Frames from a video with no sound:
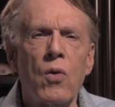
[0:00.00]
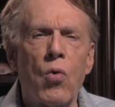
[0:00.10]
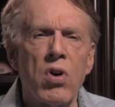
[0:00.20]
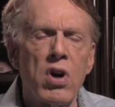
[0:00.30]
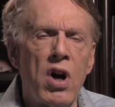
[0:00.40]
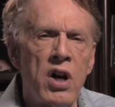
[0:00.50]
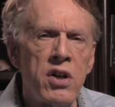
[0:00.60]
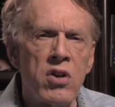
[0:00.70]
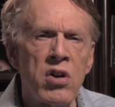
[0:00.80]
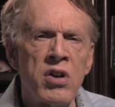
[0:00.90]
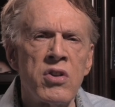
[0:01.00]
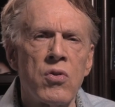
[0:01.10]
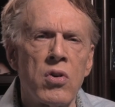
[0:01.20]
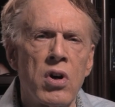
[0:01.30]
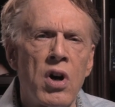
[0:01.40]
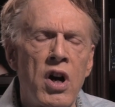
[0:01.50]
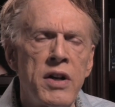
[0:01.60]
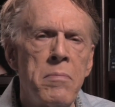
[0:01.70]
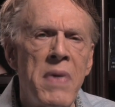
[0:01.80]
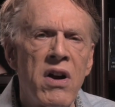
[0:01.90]
or unearned or
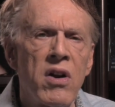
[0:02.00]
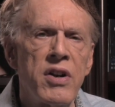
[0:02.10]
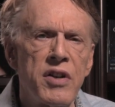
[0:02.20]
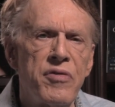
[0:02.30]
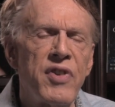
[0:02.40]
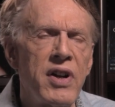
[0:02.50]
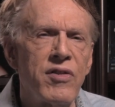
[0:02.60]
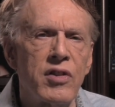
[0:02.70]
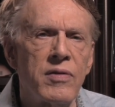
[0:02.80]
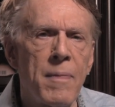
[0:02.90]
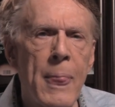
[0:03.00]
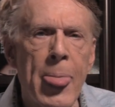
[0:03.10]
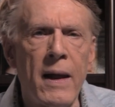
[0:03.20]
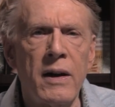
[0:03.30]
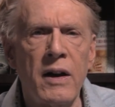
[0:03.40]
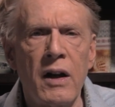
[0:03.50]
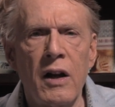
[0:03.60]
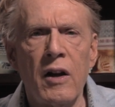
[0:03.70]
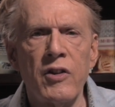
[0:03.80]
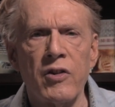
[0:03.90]
unmerited favor.
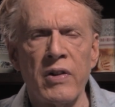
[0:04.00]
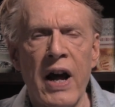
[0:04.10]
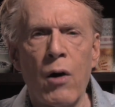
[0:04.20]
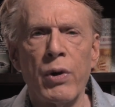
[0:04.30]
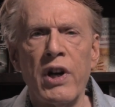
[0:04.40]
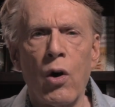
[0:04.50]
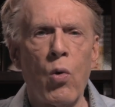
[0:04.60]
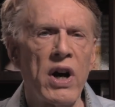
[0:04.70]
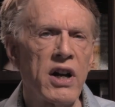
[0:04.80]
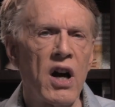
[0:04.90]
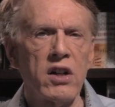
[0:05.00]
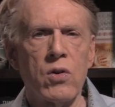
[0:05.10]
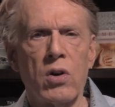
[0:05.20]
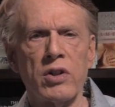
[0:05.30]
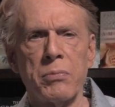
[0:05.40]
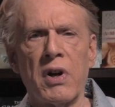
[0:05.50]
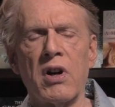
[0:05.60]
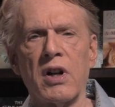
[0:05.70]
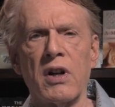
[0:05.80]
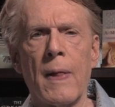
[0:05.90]
So now we know why God called
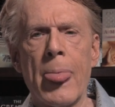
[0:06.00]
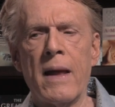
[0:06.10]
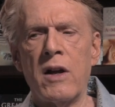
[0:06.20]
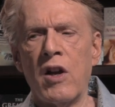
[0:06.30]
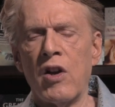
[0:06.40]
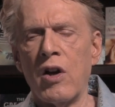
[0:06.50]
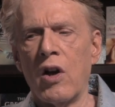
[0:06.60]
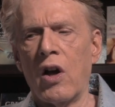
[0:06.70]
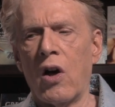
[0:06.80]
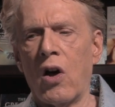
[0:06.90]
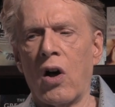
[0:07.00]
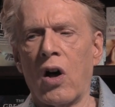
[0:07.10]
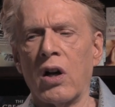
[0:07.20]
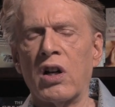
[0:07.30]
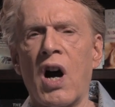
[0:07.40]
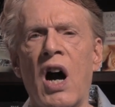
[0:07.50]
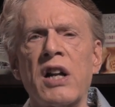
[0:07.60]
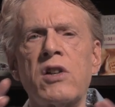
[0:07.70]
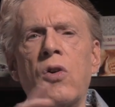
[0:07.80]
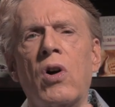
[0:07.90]
America.
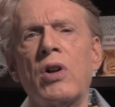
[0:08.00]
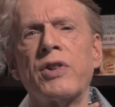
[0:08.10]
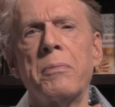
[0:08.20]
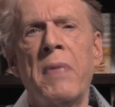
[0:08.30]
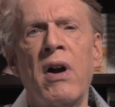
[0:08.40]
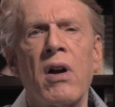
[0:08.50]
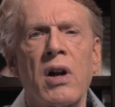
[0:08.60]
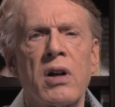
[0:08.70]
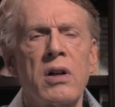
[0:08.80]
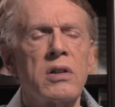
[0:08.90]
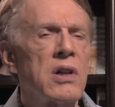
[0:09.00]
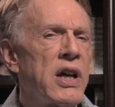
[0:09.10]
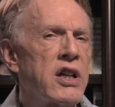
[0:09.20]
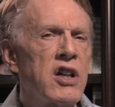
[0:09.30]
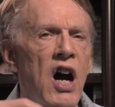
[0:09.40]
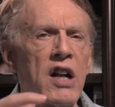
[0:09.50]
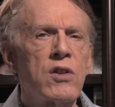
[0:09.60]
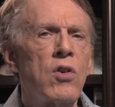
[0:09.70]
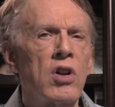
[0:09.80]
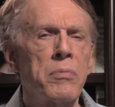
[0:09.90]
God called America, like
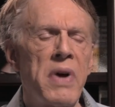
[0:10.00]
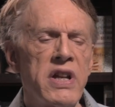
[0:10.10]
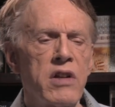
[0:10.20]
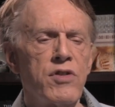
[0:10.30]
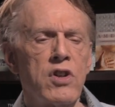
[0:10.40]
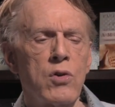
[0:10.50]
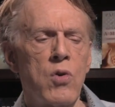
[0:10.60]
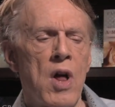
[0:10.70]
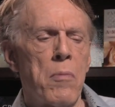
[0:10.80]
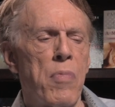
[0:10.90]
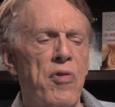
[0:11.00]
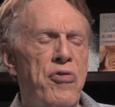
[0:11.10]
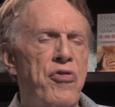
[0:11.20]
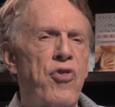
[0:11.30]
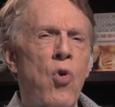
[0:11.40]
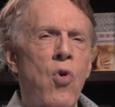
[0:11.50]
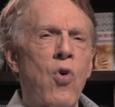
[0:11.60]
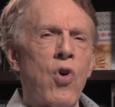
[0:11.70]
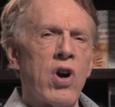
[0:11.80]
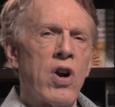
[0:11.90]
God called many of you,
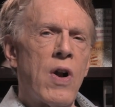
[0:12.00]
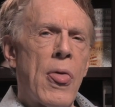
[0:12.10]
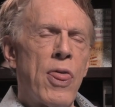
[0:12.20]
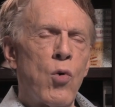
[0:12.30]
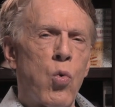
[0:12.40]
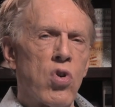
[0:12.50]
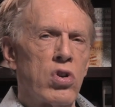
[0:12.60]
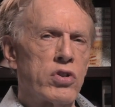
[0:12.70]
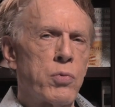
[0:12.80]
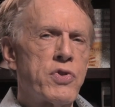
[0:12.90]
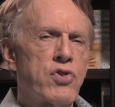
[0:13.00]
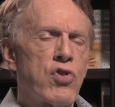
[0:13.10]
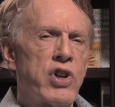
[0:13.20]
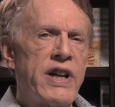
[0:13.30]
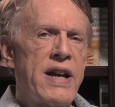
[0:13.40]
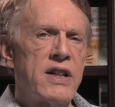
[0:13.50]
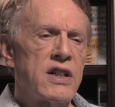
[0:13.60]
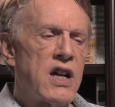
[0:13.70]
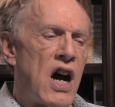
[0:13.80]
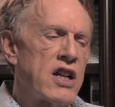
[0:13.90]
before the world was
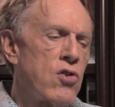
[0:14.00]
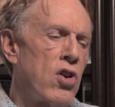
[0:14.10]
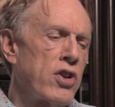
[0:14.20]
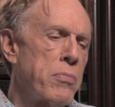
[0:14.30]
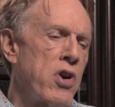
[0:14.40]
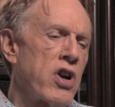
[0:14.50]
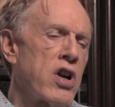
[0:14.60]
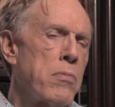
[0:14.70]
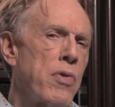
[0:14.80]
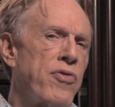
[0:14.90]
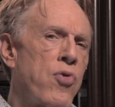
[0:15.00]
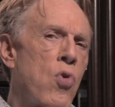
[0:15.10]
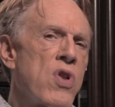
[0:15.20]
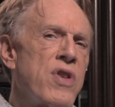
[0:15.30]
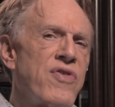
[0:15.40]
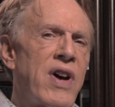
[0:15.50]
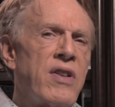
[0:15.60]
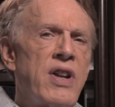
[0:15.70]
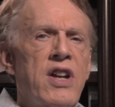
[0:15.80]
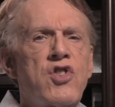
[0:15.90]
created. God called America before the
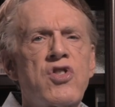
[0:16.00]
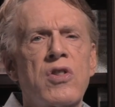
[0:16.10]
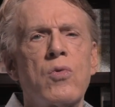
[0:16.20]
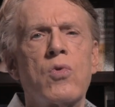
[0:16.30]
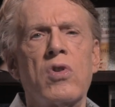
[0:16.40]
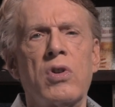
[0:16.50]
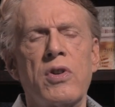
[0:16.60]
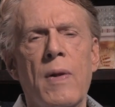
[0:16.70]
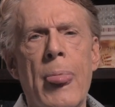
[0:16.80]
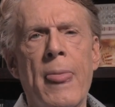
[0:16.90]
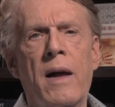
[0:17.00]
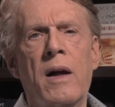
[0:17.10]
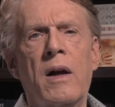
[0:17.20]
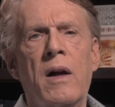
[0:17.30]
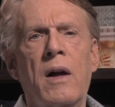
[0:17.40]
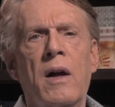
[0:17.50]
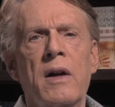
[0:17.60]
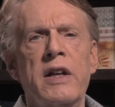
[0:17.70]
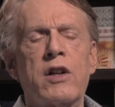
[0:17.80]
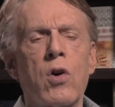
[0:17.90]
foundation of the world.
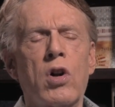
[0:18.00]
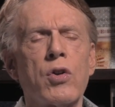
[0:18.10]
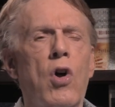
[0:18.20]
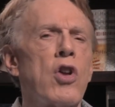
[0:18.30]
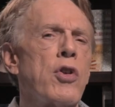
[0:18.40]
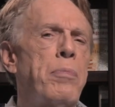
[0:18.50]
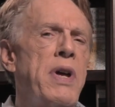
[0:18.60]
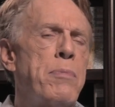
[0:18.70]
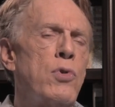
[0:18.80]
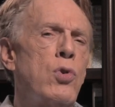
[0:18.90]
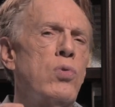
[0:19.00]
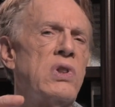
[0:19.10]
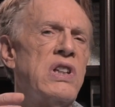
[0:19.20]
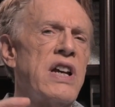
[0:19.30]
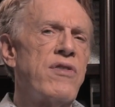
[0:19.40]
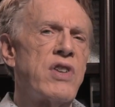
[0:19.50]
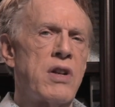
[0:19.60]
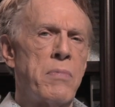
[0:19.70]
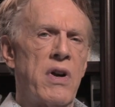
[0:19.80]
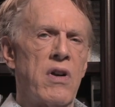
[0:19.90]
He called all the people who live
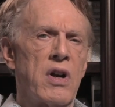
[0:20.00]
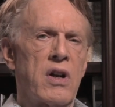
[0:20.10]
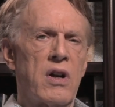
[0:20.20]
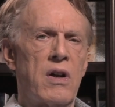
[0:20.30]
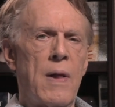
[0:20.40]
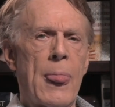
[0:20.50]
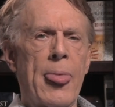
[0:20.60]
in America,